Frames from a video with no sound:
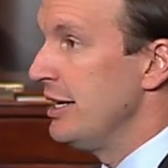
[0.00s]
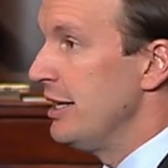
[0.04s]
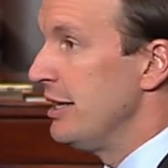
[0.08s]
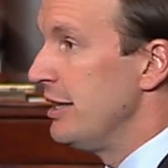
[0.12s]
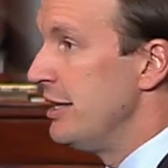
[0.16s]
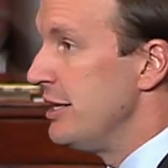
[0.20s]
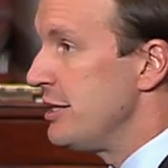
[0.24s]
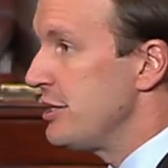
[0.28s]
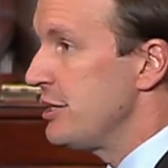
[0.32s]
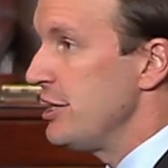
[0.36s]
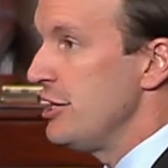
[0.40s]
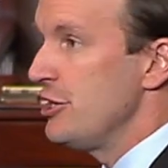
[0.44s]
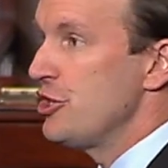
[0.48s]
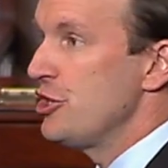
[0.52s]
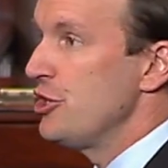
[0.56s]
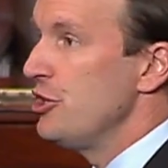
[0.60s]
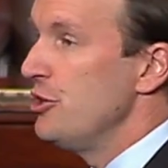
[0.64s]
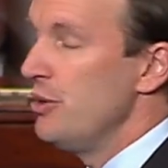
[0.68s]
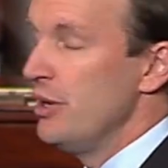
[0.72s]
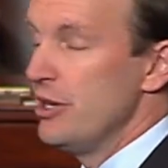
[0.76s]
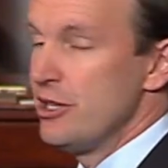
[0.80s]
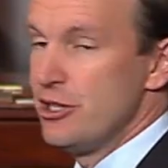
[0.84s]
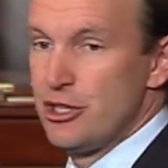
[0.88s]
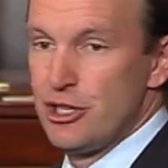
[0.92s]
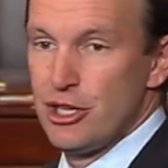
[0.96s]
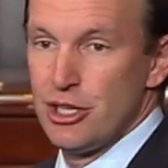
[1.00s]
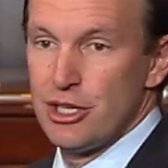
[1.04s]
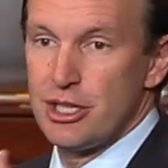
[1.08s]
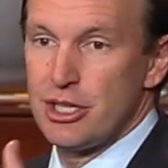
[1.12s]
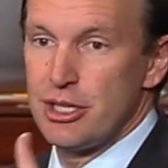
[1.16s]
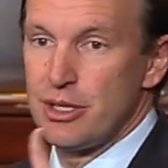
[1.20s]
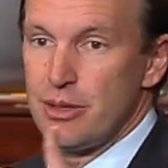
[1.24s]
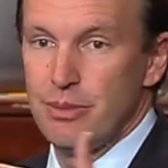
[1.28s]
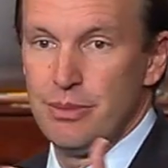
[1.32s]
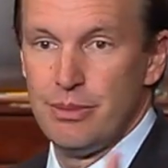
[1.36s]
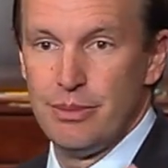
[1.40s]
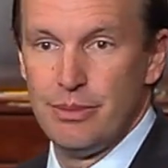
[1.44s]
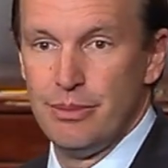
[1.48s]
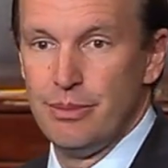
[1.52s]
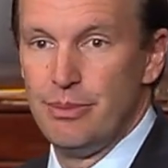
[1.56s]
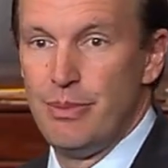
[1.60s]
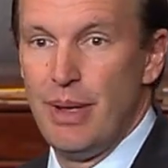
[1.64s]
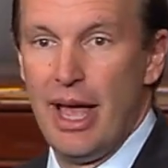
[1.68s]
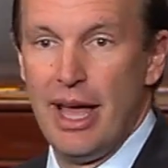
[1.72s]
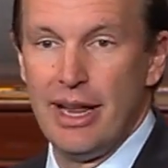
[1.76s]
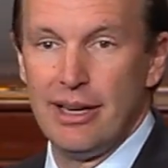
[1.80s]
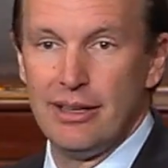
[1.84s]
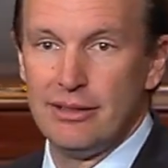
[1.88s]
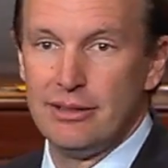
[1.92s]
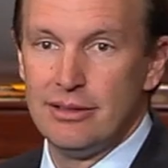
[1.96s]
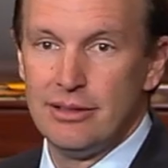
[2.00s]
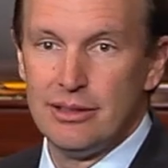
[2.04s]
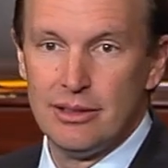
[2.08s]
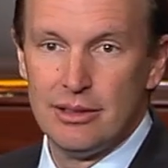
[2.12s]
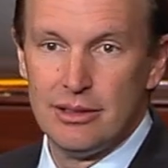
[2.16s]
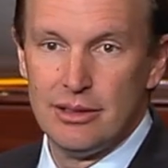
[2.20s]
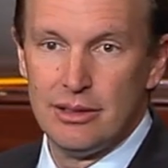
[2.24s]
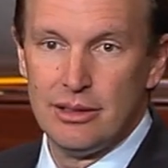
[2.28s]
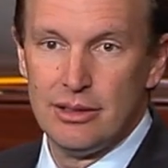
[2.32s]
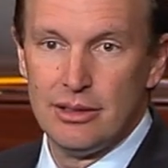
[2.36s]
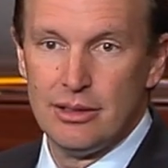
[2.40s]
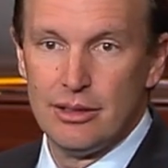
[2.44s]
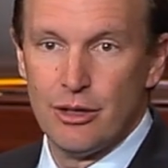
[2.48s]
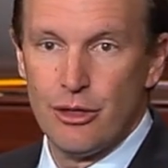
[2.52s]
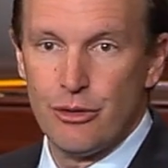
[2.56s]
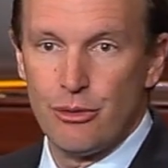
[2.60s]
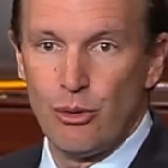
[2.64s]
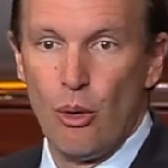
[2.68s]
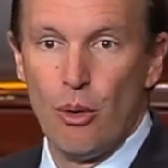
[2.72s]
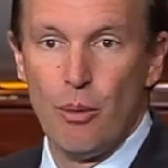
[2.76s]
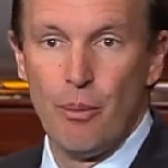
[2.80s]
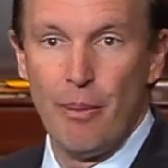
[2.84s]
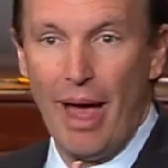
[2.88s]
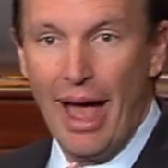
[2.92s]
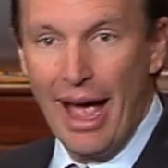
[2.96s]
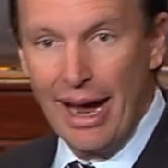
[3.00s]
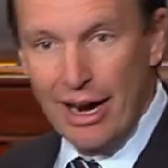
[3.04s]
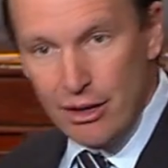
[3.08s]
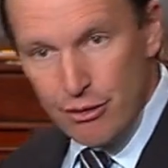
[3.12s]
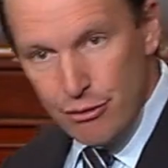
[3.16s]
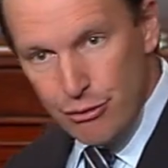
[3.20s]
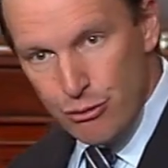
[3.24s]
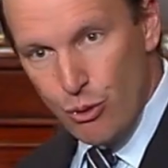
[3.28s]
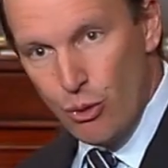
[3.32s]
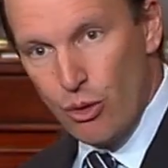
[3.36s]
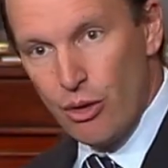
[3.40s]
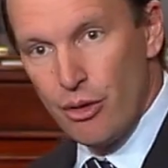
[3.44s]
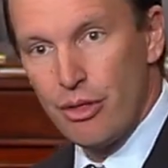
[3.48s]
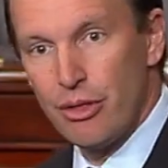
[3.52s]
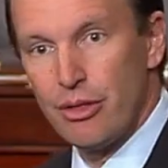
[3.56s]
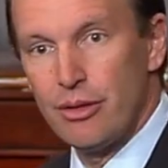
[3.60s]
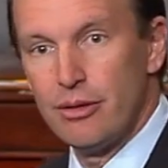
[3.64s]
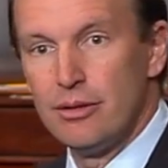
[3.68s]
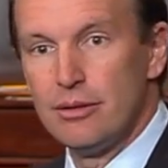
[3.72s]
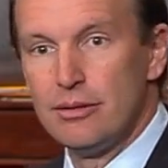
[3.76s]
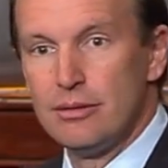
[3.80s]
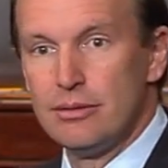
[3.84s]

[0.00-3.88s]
this issue has just been thrown back and forth